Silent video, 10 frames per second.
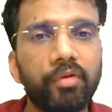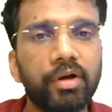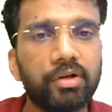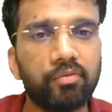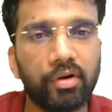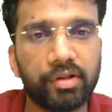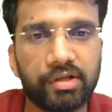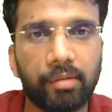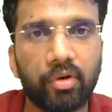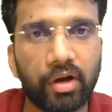moving
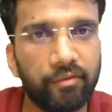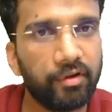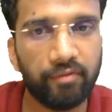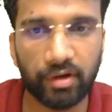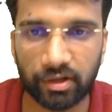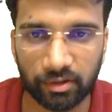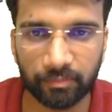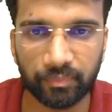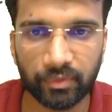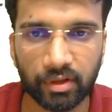towards demographic winter?
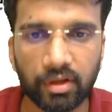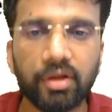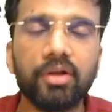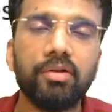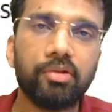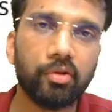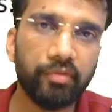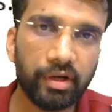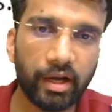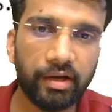So
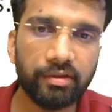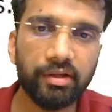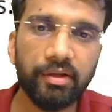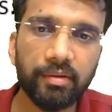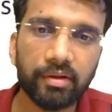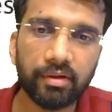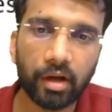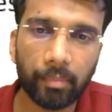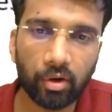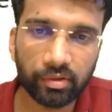we write
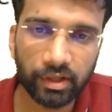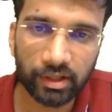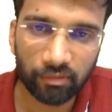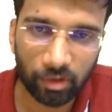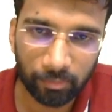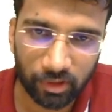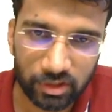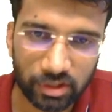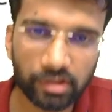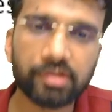about the developed
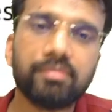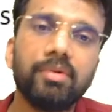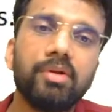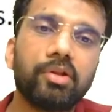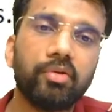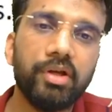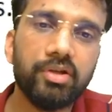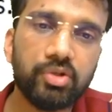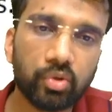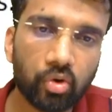regions. So
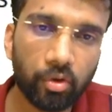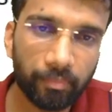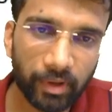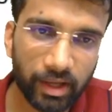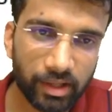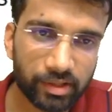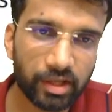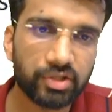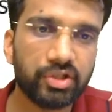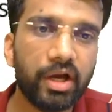in Europe,
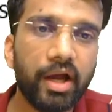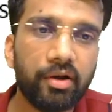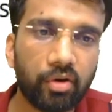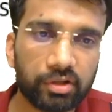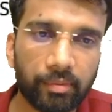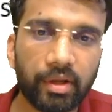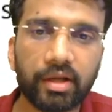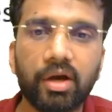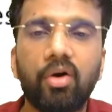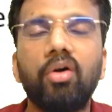East Asia and North
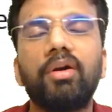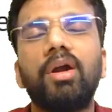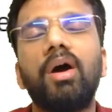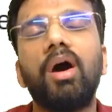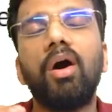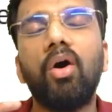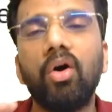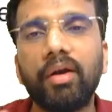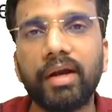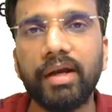America, or
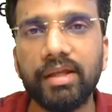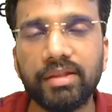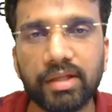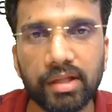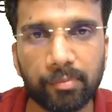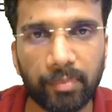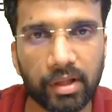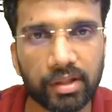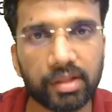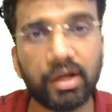already these
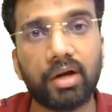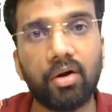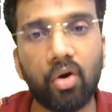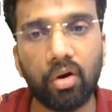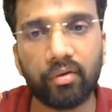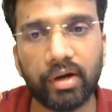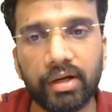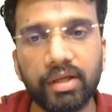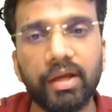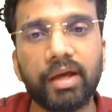places are
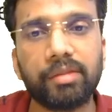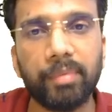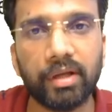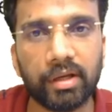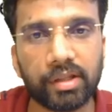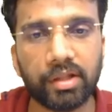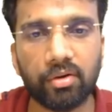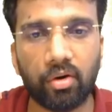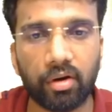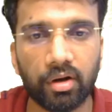already
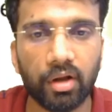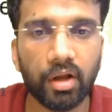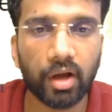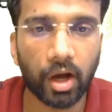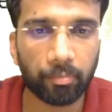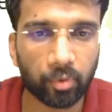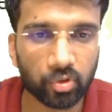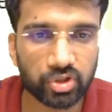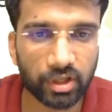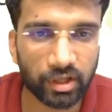experiencing or
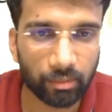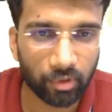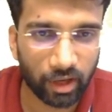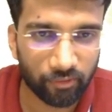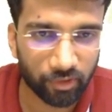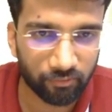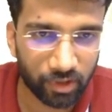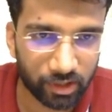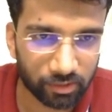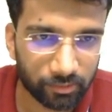approaching demographic
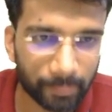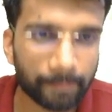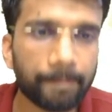winter